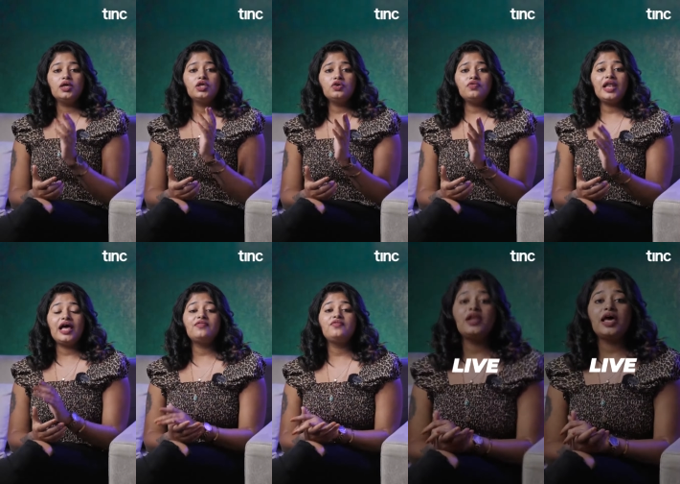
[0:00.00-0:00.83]
You will
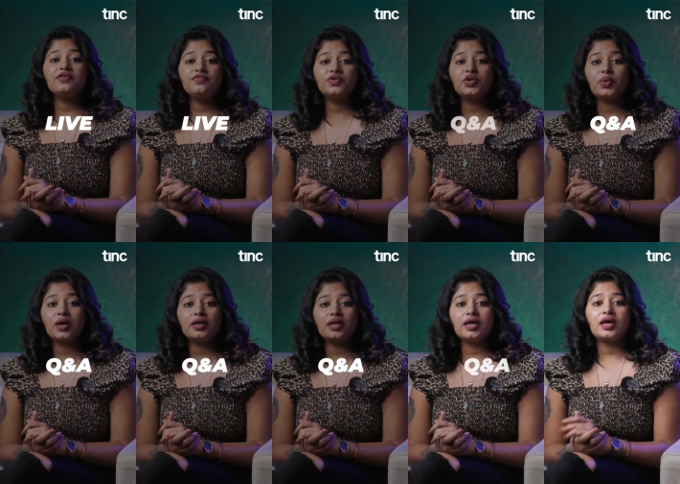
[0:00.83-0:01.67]
have live
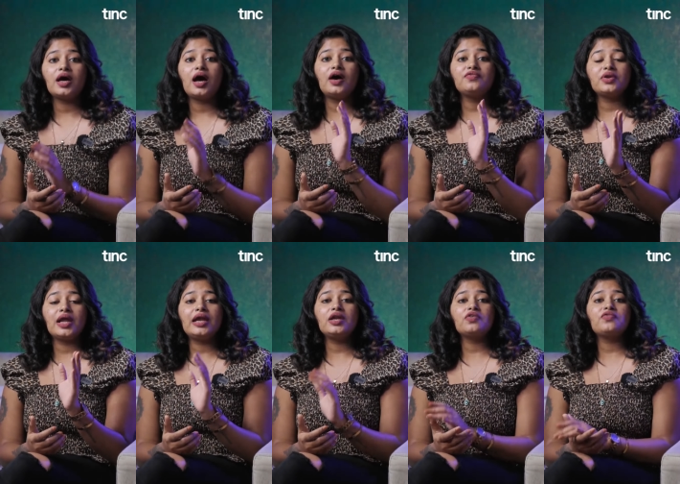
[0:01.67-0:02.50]
Q&A after
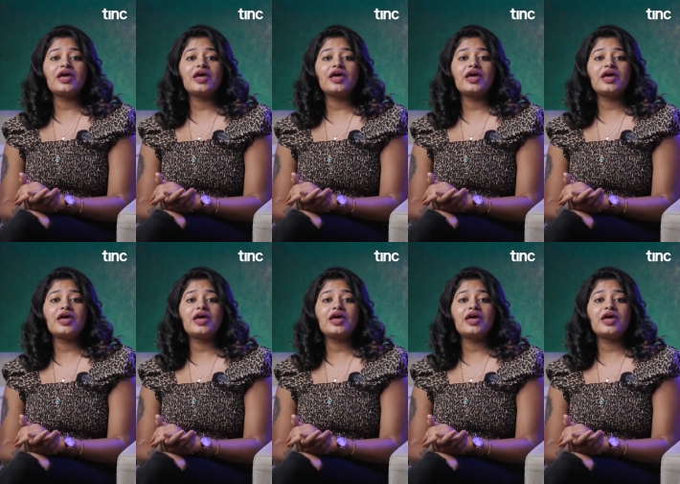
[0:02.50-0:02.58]
end of